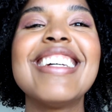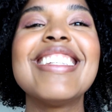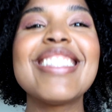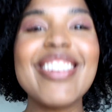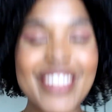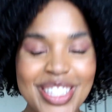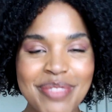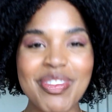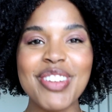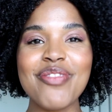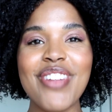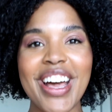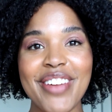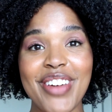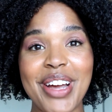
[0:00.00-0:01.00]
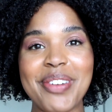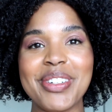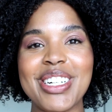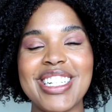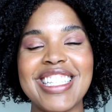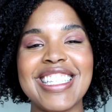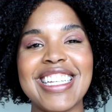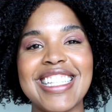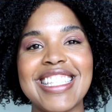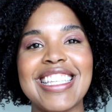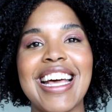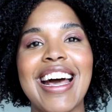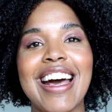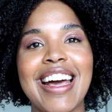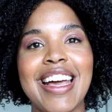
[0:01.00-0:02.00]
So it's been 5 hours since
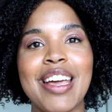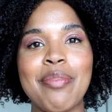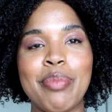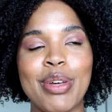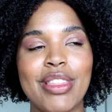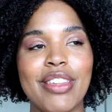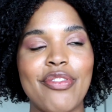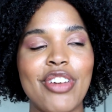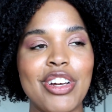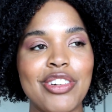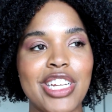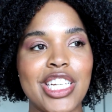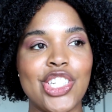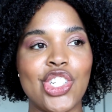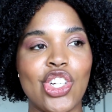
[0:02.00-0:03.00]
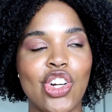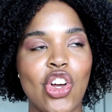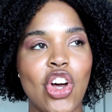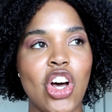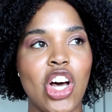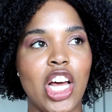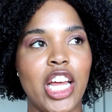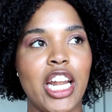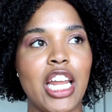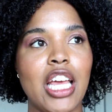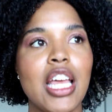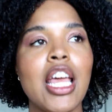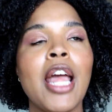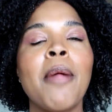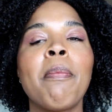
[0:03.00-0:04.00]
I put the foundation on.
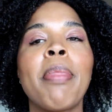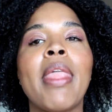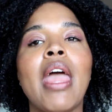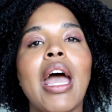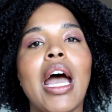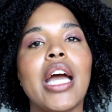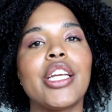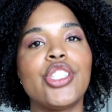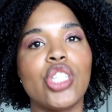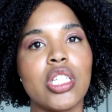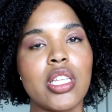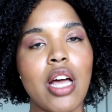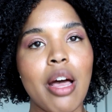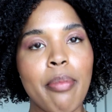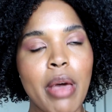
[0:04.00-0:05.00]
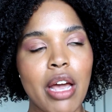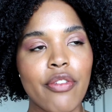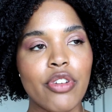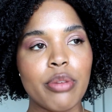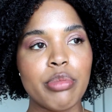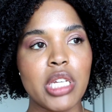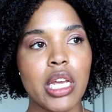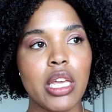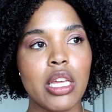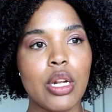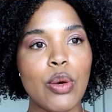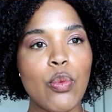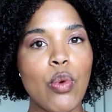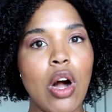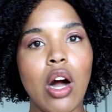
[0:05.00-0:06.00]
I just got back from taking
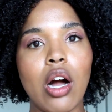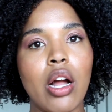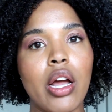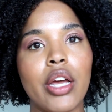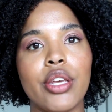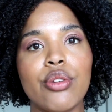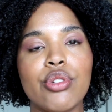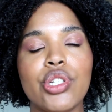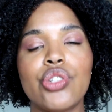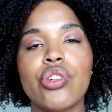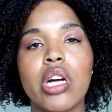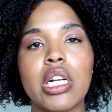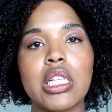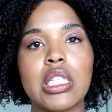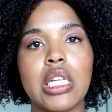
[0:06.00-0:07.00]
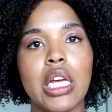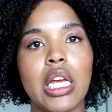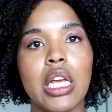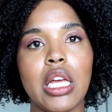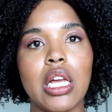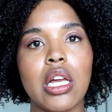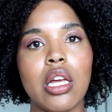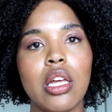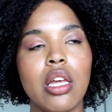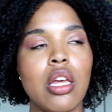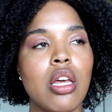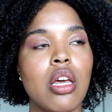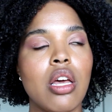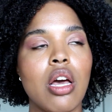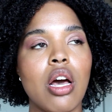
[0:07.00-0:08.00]
a walk. I usually try to take
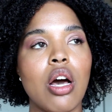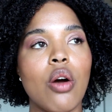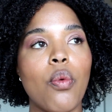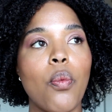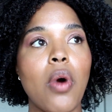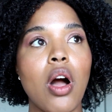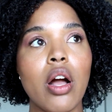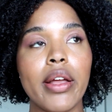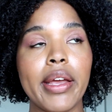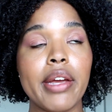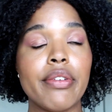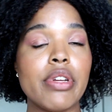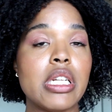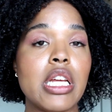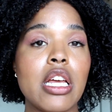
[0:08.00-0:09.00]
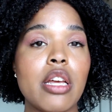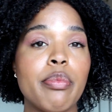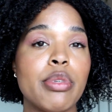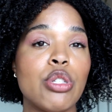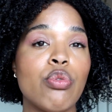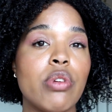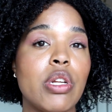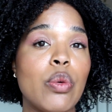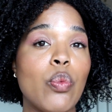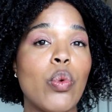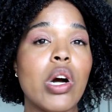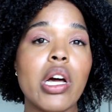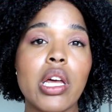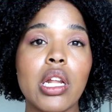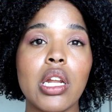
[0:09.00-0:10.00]
a walk every day between
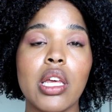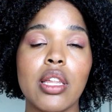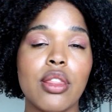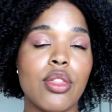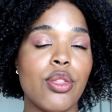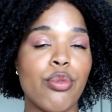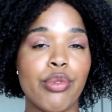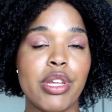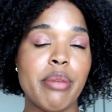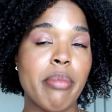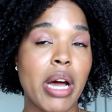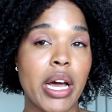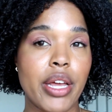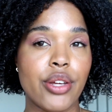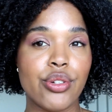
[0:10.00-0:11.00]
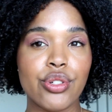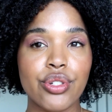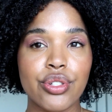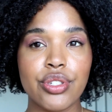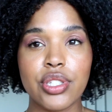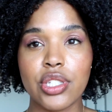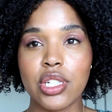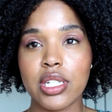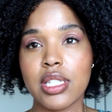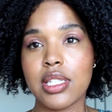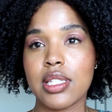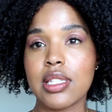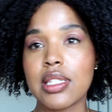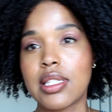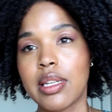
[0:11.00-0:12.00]
1 and 3 miles,
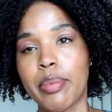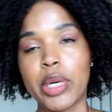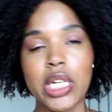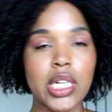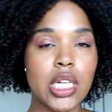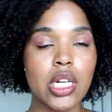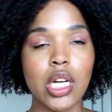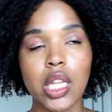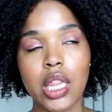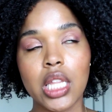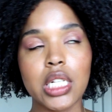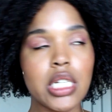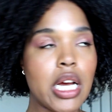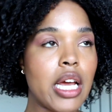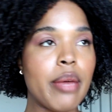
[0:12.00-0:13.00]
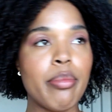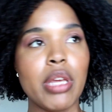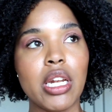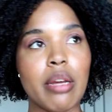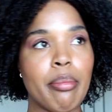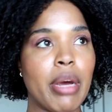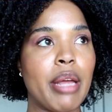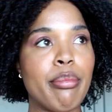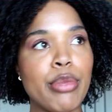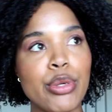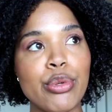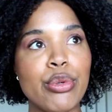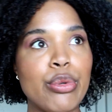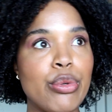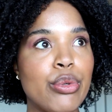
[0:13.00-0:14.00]
just depending on the timing and my
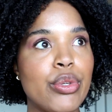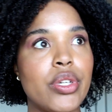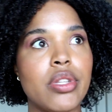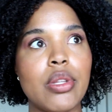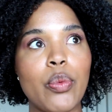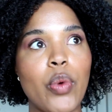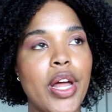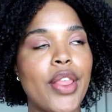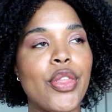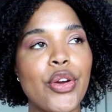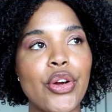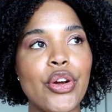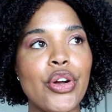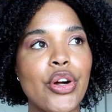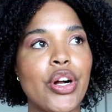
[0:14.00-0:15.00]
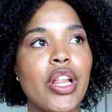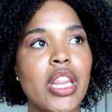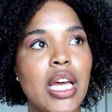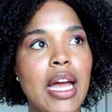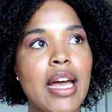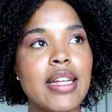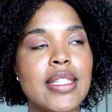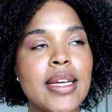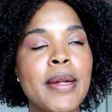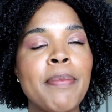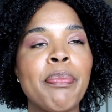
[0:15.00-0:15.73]
mood, the weather, all that.